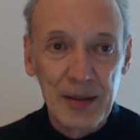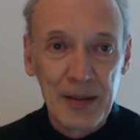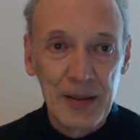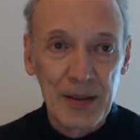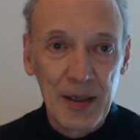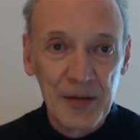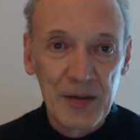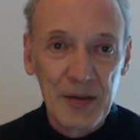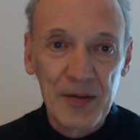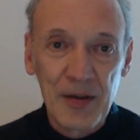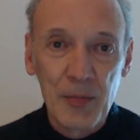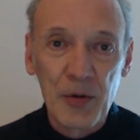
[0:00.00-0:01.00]
Last
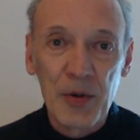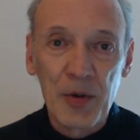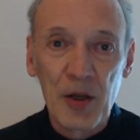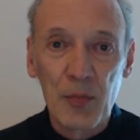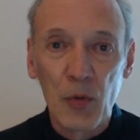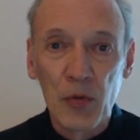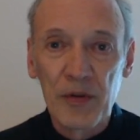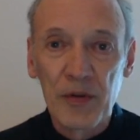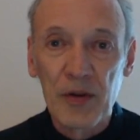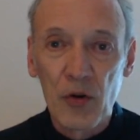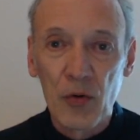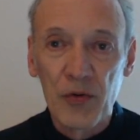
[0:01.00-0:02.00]
December we had mostly the
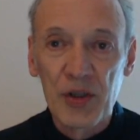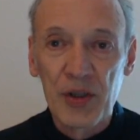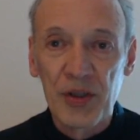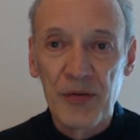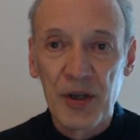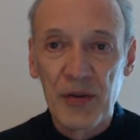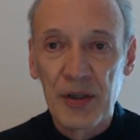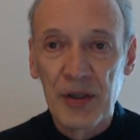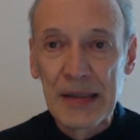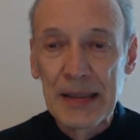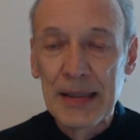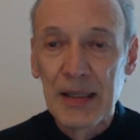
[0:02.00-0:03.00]
original variant
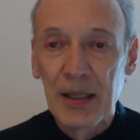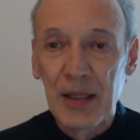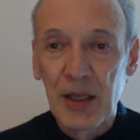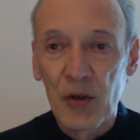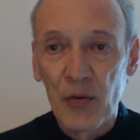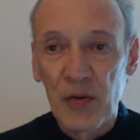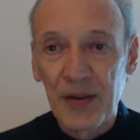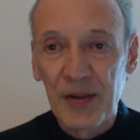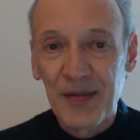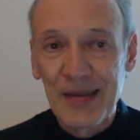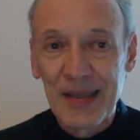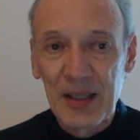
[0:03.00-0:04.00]
and no
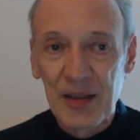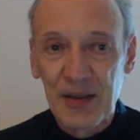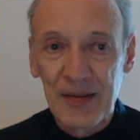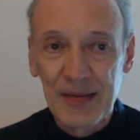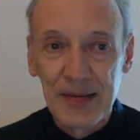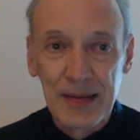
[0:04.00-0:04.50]
vaccinations.